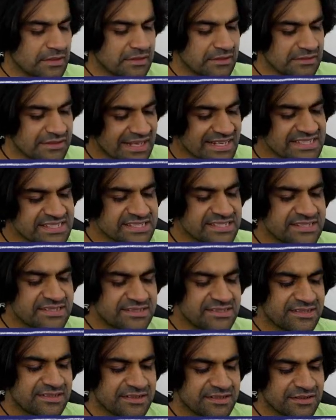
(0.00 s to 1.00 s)

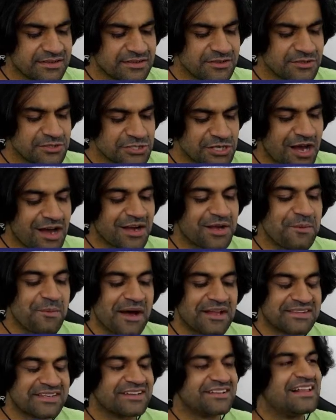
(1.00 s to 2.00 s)
let's talk
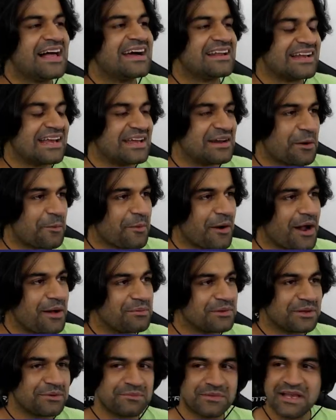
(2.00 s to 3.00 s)
about the Gladiator
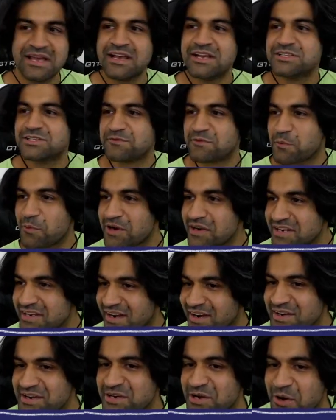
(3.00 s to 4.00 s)
problem. So if you weren't
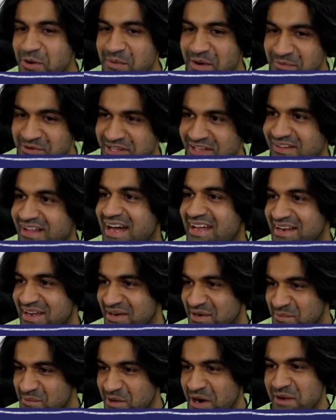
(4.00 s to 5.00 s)
here and you don't remember the
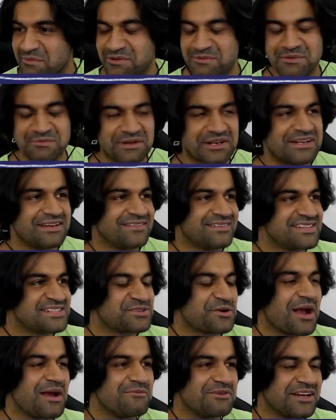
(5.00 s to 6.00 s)
Gladiator problem, I'm going to
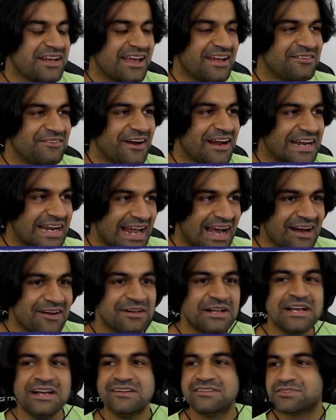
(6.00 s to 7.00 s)
describe it again right now.
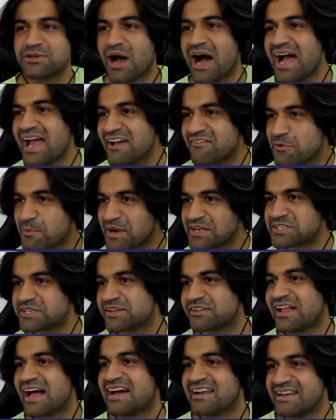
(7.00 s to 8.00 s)
So I have a bunch of
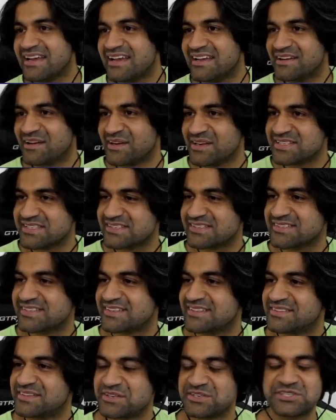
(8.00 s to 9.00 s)
gladiators.
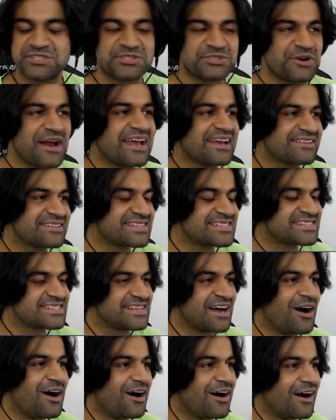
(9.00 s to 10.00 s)
Their strengths
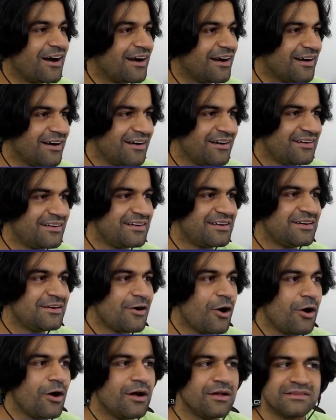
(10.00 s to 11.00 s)
are,
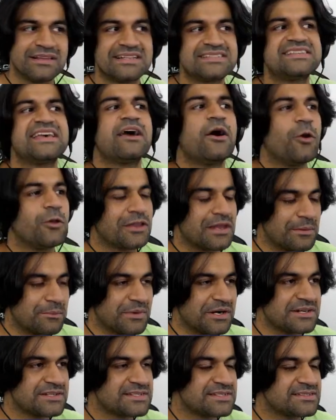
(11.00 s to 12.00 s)
let's say, whole
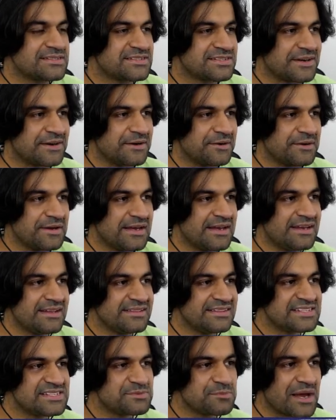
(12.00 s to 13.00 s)
numbers. So
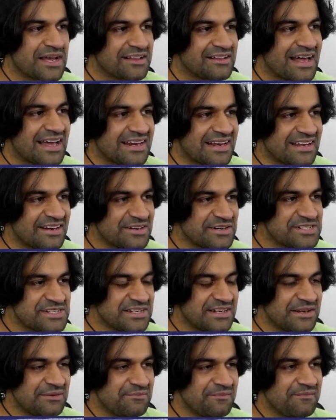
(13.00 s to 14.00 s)
this is my Gladiator
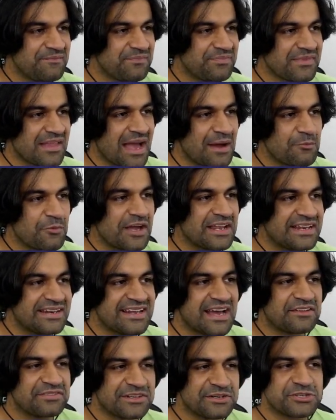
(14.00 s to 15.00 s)
team. I'm writing
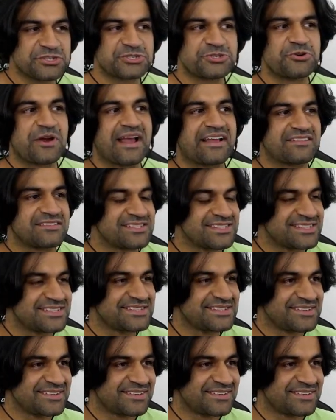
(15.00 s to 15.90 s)
down their strengths.